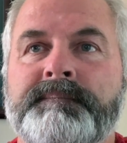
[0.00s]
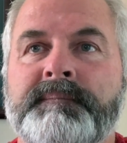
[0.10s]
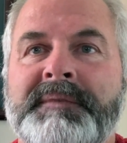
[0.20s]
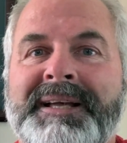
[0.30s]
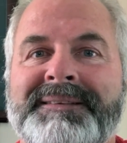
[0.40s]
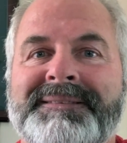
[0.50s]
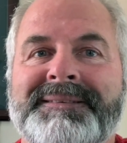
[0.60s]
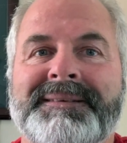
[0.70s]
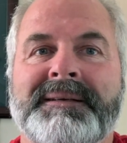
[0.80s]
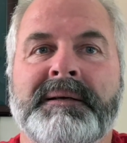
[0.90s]

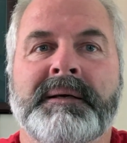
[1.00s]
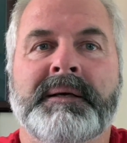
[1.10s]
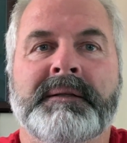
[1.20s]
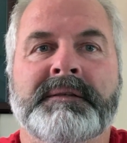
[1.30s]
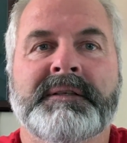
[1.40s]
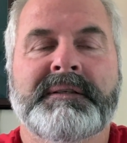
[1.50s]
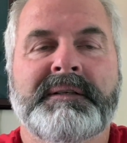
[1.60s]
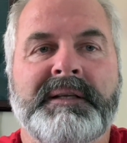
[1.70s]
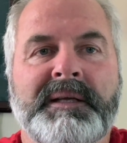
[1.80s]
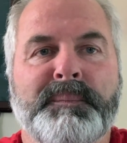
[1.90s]
there's a
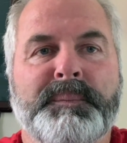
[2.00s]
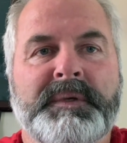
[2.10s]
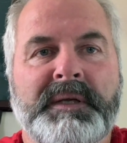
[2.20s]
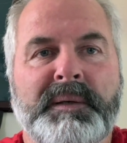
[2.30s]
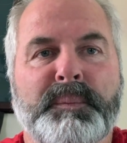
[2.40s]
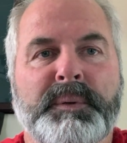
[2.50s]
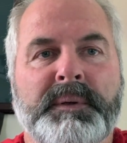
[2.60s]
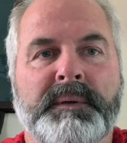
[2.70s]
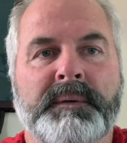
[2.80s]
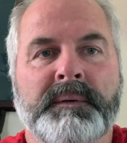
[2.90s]
deep, deep
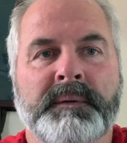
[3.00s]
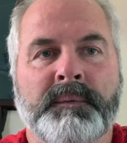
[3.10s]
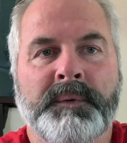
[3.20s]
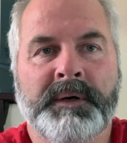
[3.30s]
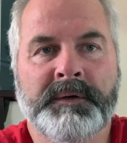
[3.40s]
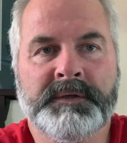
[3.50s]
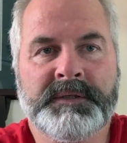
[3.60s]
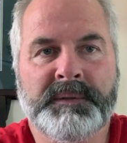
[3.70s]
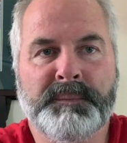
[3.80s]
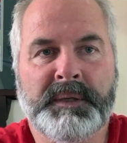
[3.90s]
awareness
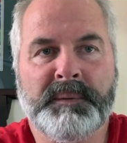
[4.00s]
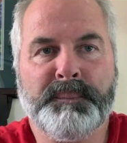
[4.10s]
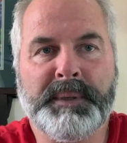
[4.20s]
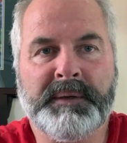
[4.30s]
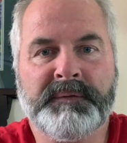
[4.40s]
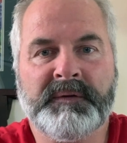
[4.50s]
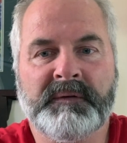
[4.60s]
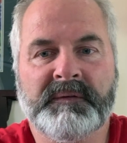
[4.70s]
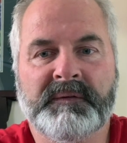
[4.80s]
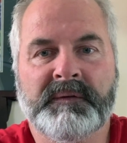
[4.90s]
in me about
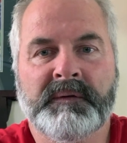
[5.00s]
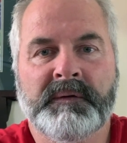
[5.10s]
this